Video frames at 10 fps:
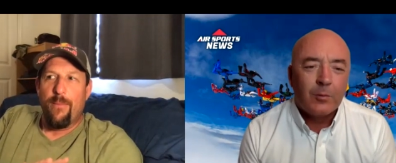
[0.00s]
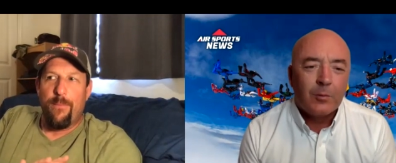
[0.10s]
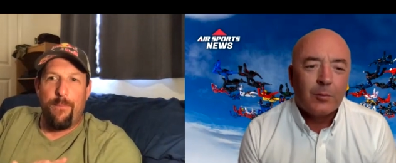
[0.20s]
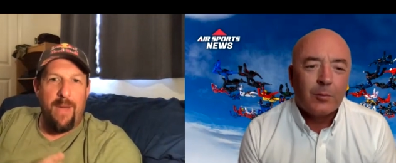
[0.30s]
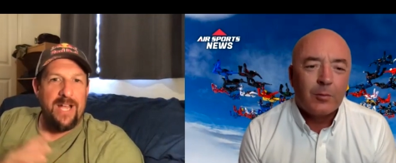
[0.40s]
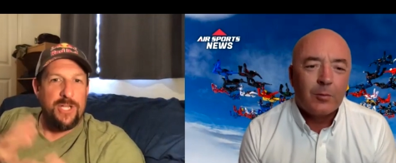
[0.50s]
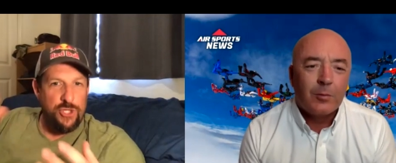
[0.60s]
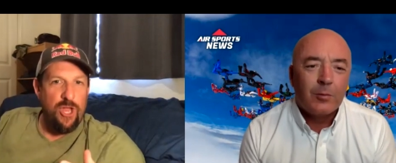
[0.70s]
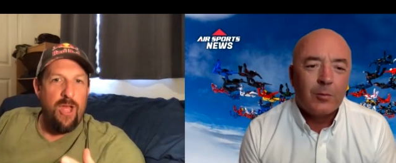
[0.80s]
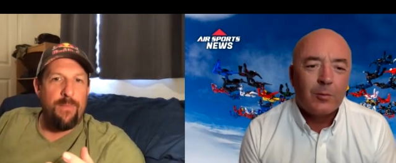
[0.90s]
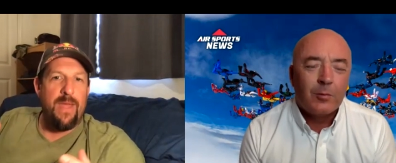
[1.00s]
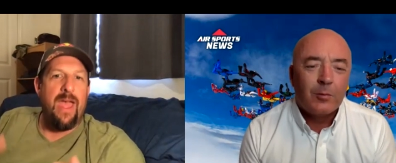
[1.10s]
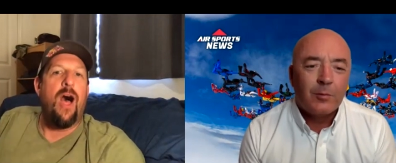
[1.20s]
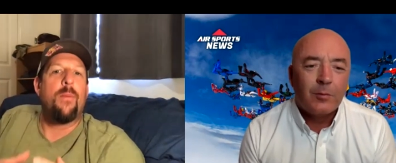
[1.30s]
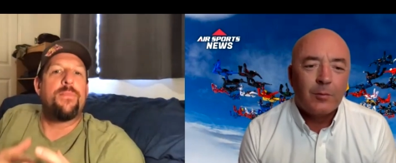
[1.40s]
Speaker 1: my jump
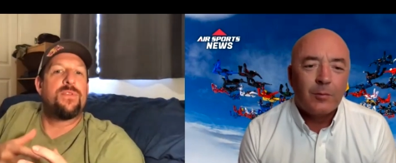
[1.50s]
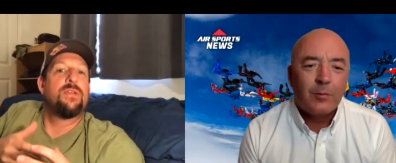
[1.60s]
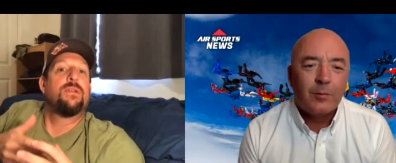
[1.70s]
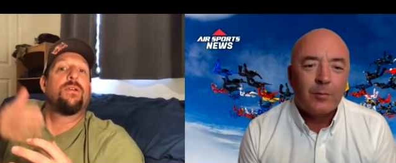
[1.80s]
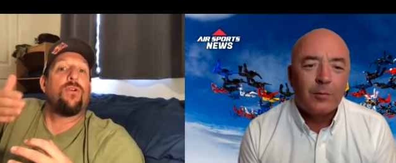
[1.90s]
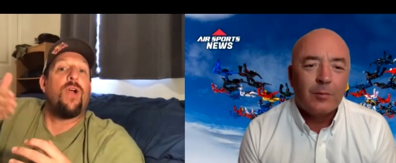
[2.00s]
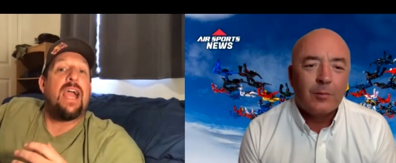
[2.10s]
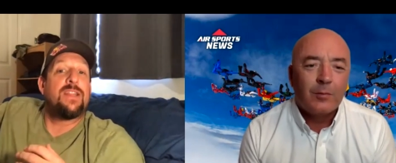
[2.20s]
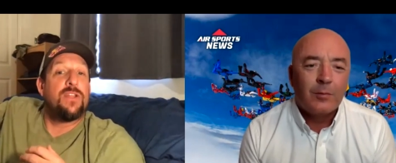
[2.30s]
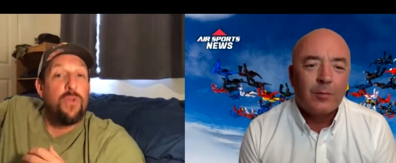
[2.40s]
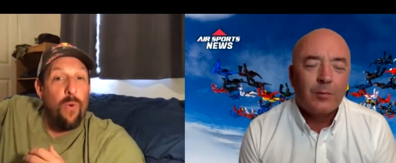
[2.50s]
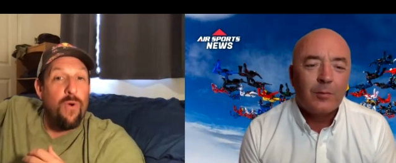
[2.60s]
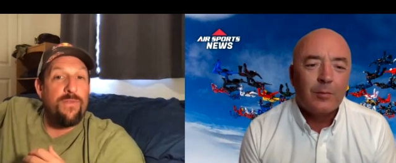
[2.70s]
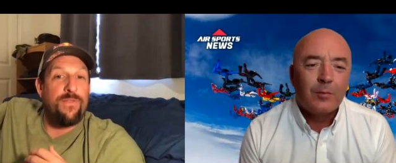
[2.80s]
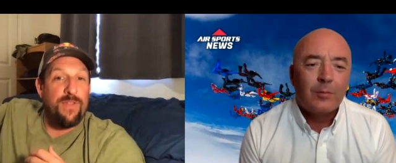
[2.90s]
helped crack the
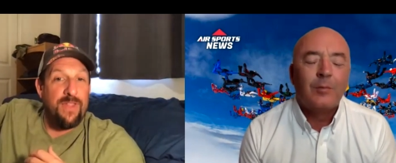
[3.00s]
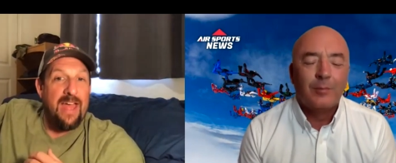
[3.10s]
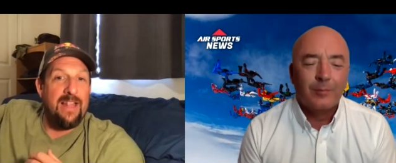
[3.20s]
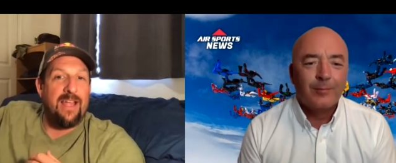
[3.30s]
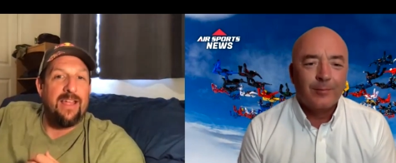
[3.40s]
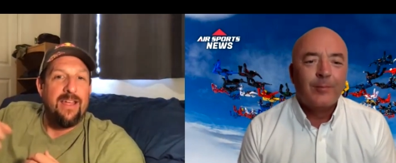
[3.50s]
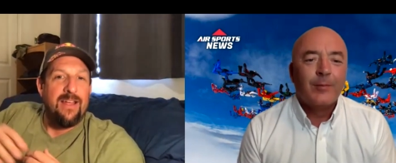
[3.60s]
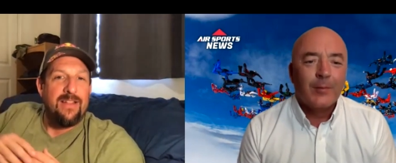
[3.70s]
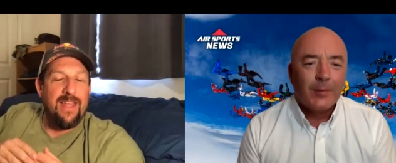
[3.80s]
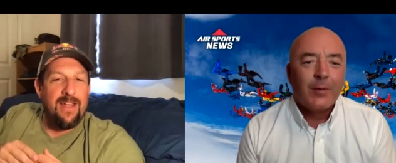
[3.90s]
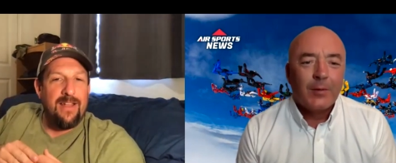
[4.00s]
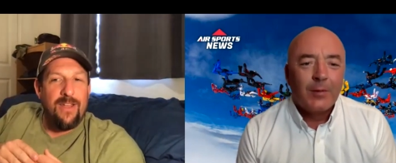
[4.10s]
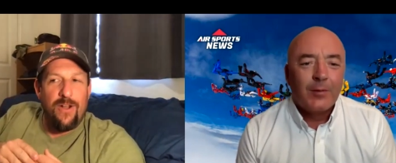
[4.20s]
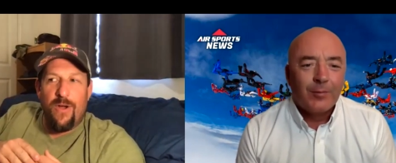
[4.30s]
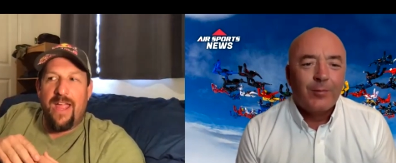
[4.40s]
door for that, like that,
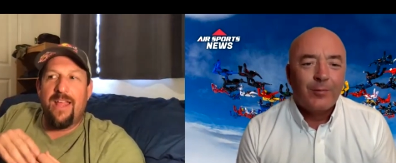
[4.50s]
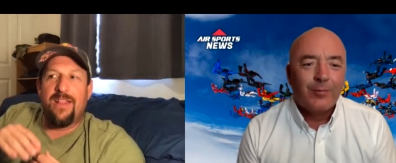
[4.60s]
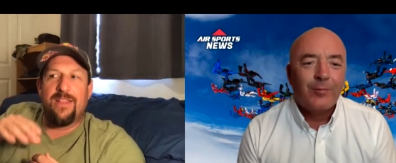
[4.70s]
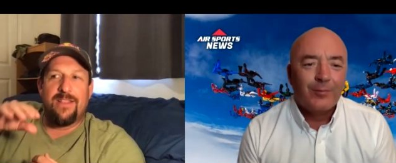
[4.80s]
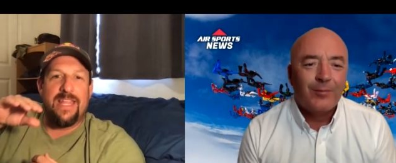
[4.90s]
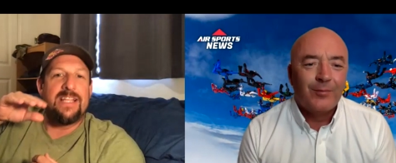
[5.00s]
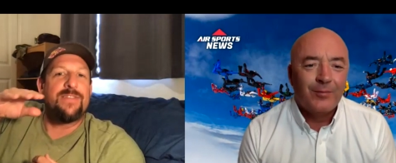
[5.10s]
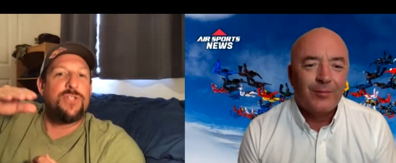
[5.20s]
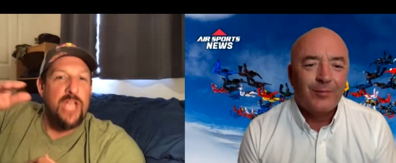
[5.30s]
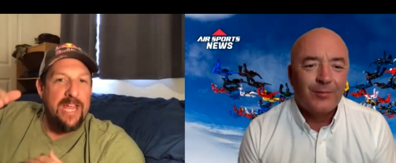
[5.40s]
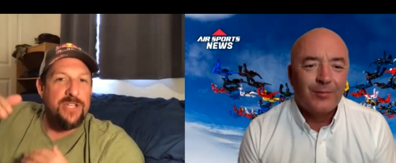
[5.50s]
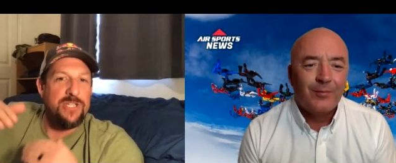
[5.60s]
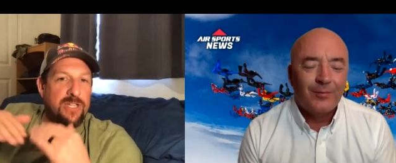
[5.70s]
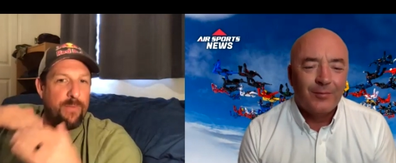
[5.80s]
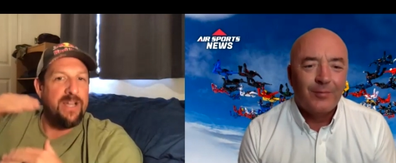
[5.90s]
you know, hey, things have changed
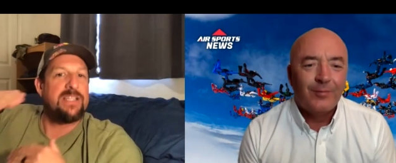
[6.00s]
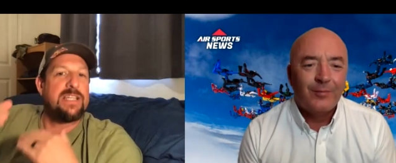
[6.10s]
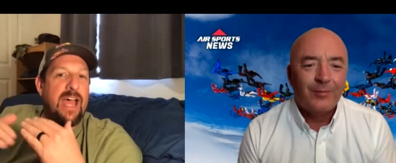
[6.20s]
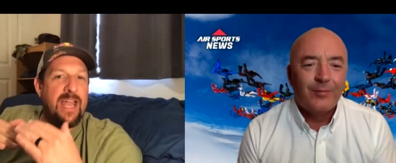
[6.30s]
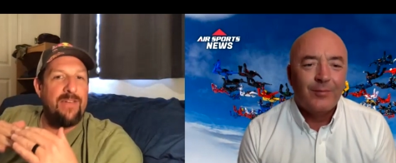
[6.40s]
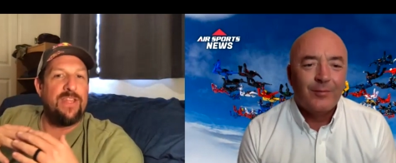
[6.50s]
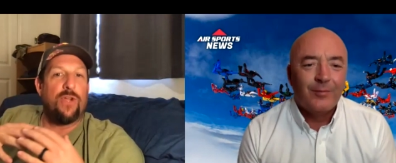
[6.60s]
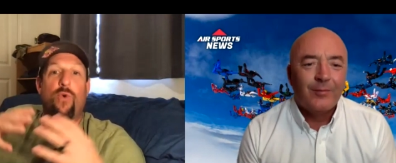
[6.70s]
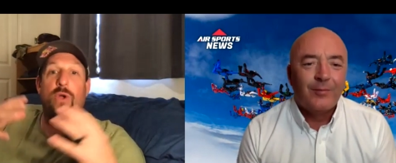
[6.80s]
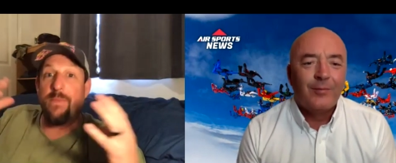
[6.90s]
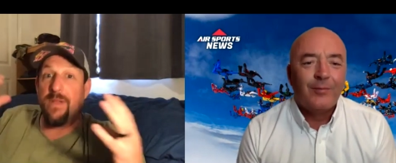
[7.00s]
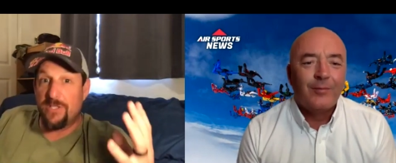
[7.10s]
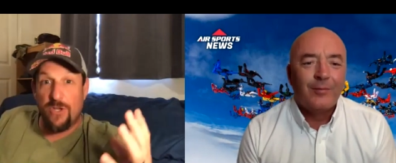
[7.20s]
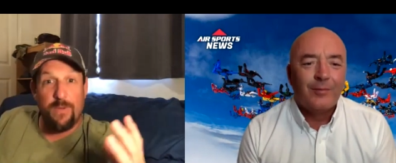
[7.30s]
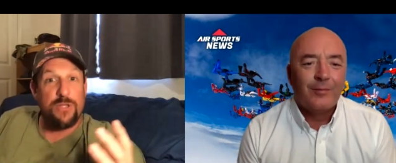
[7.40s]
a little bit in skydiving. The equipment
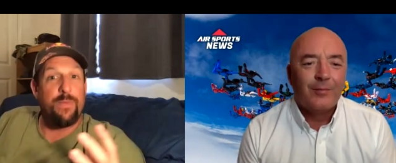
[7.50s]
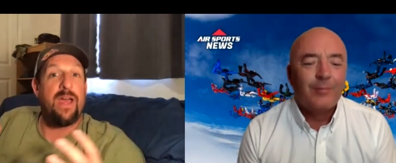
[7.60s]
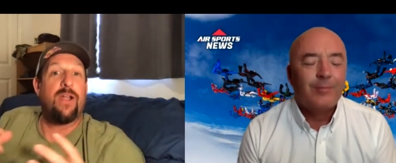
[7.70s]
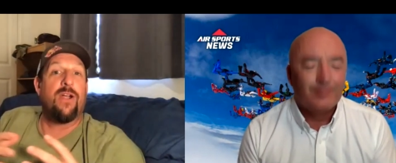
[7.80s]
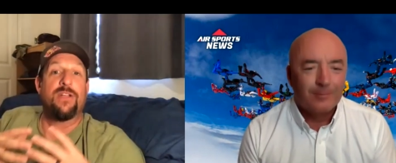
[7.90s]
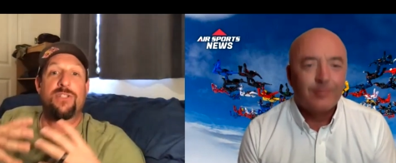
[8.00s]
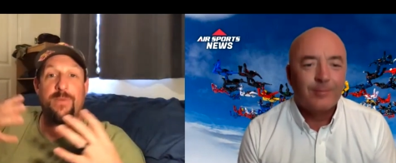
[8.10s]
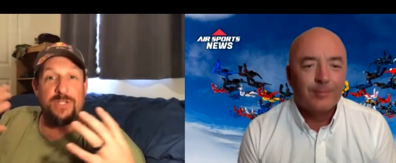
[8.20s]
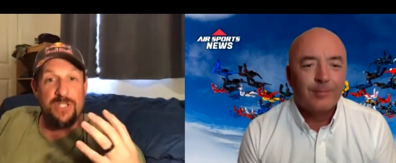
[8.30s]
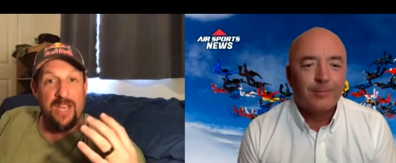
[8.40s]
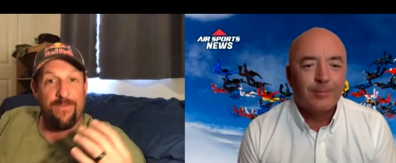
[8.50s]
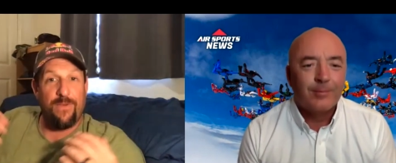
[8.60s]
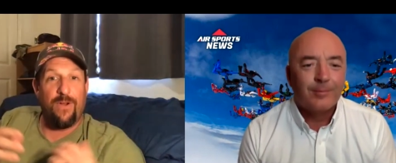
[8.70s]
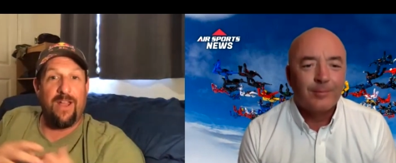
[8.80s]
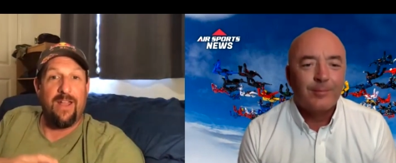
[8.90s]
is so much better and so much
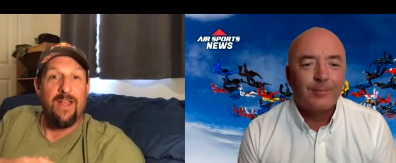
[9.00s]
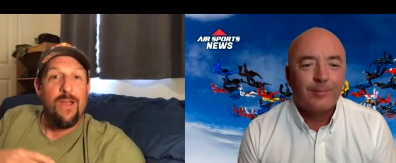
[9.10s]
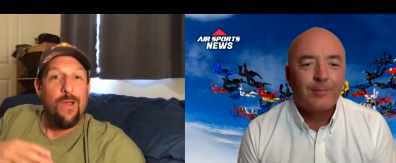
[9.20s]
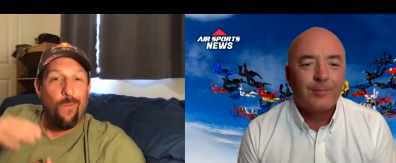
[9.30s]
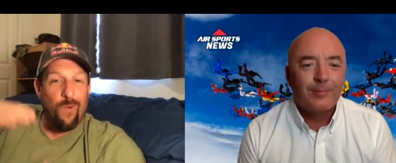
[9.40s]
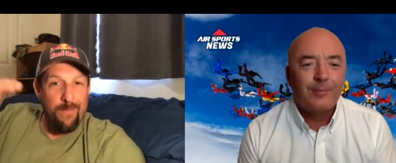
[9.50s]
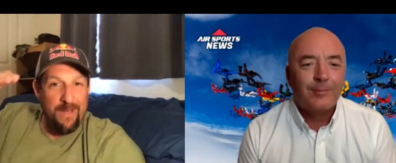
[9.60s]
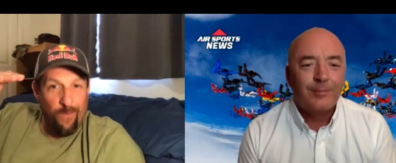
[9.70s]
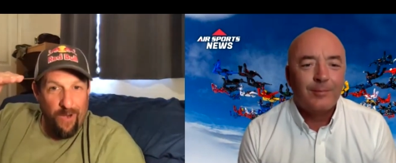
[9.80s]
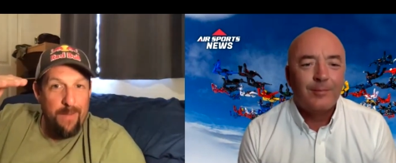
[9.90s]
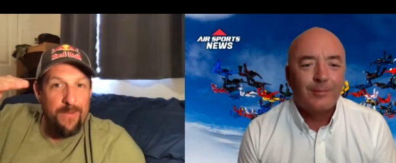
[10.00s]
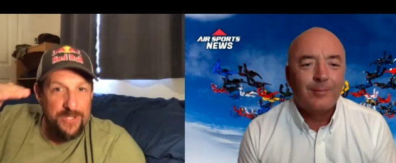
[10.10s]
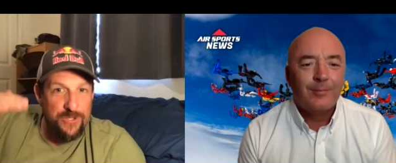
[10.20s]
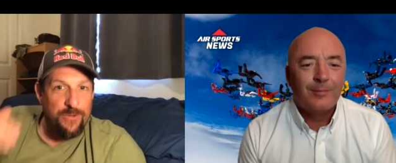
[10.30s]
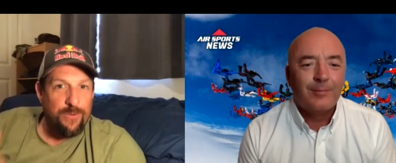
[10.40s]
safer. And we're I mean, we're able
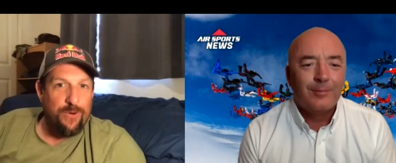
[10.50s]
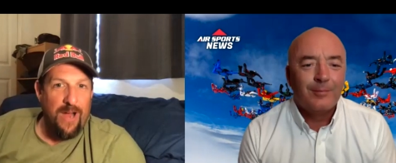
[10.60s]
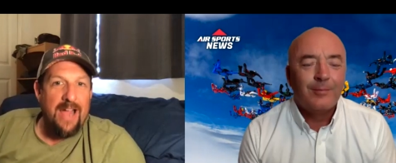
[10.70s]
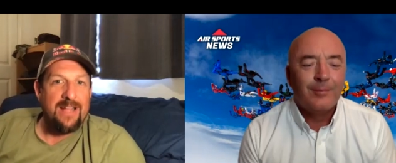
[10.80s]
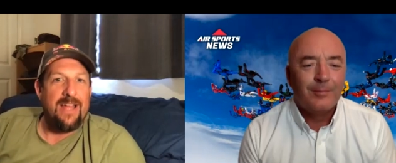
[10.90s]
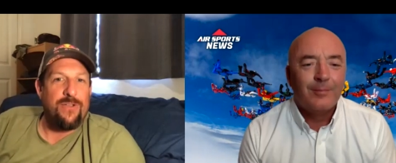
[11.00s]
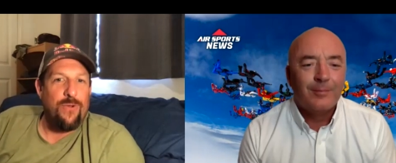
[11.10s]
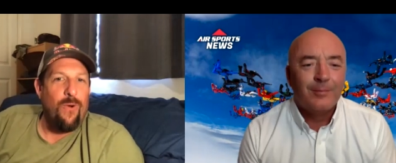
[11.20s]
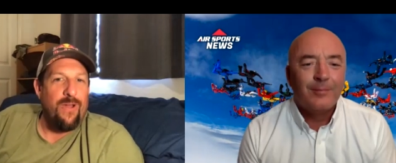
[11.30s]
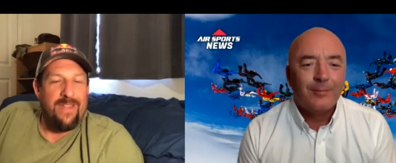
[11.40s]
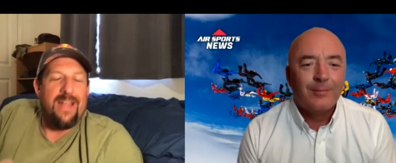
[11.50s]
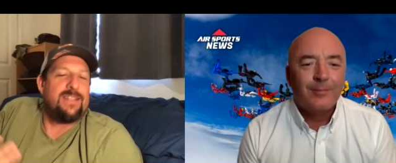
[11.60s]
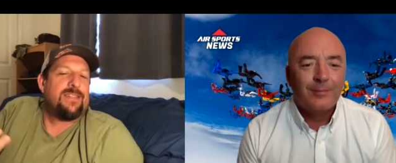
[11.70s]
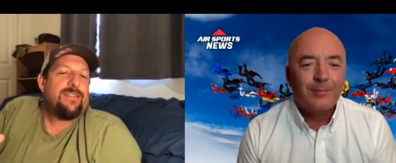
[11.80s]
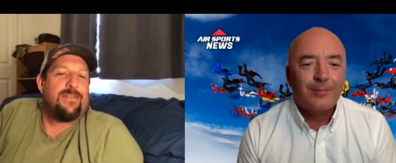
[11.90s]
to crack that door and
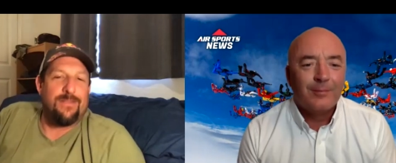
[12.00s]
that's,